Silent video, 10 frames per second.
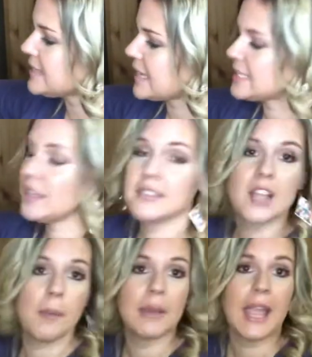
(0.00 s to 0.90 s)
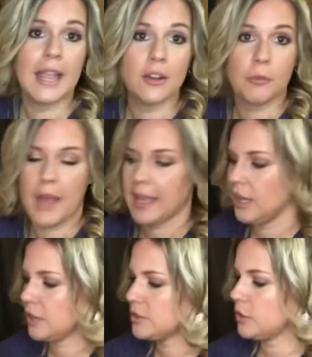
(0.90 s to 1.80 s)
that telescopic handle back
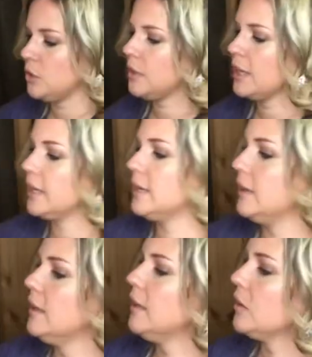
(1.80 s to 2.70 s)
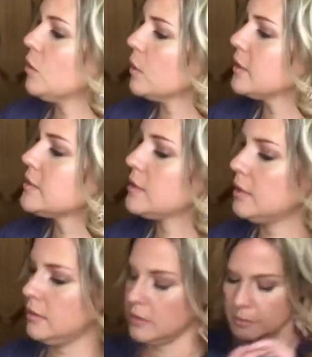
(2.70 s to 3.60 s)
here. So you can, of course,
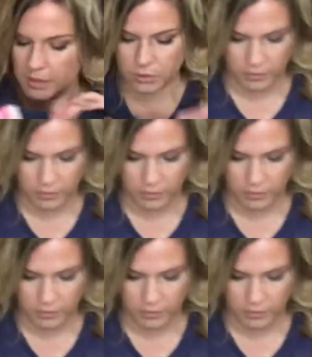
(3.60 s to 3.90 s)
let me do it